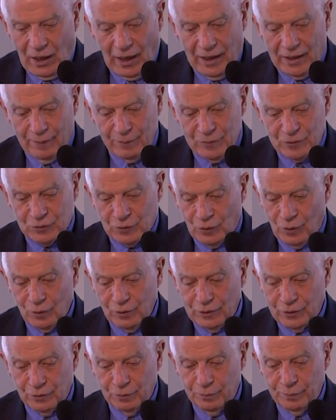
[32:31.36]
I am
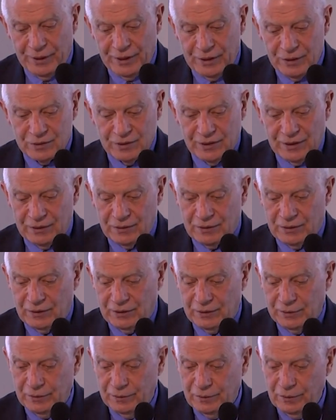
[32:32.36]
strongly convinced that
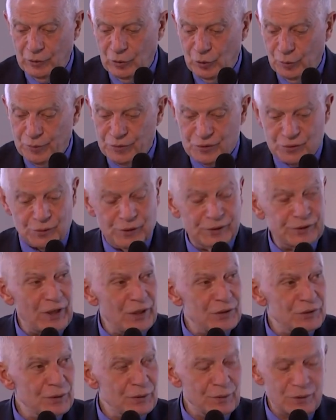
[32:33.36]
uh, Europe's
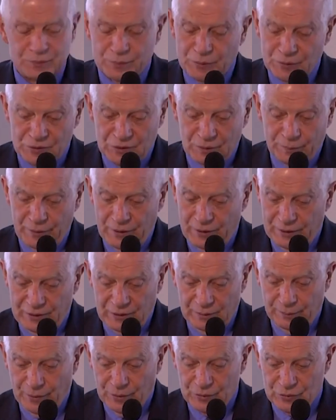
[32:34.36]
strategic
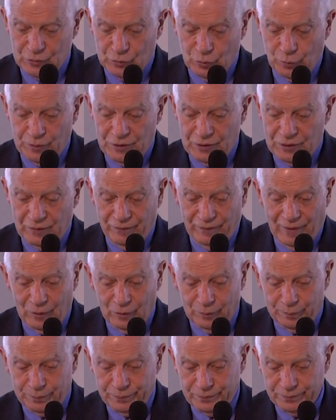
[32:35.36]
responsibility must to be
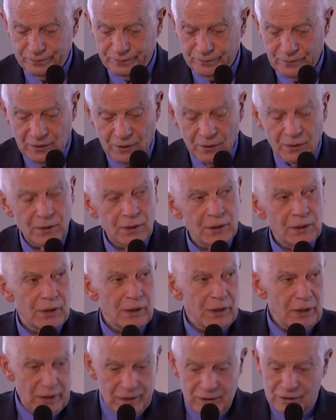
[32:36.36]
developed
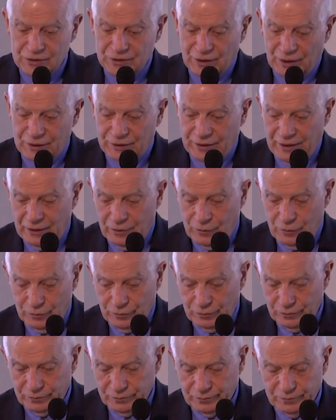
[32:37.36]
inside
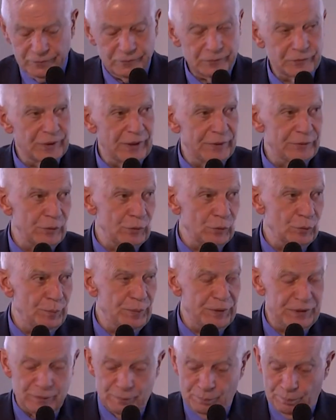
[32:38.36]
NATO, where the
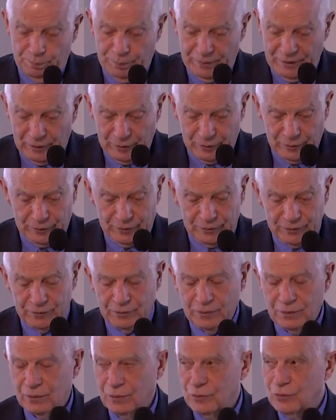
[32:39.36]
European pillar
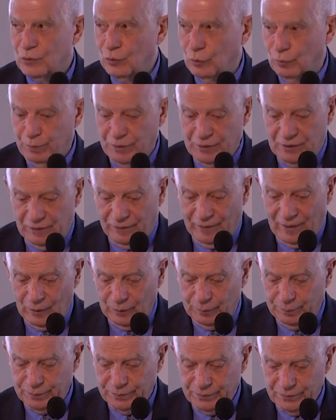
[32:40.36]
should be
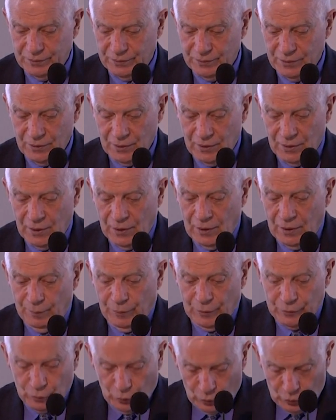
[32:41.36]
developed,
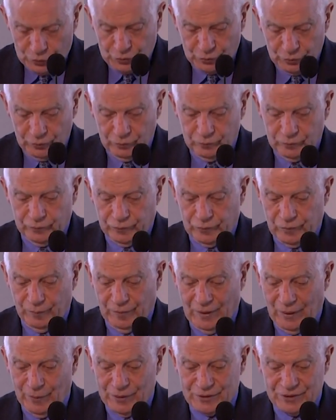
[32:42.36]
but also
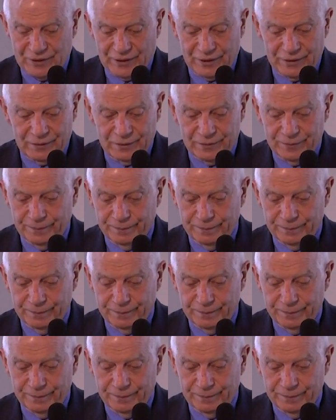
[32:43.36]
from our side.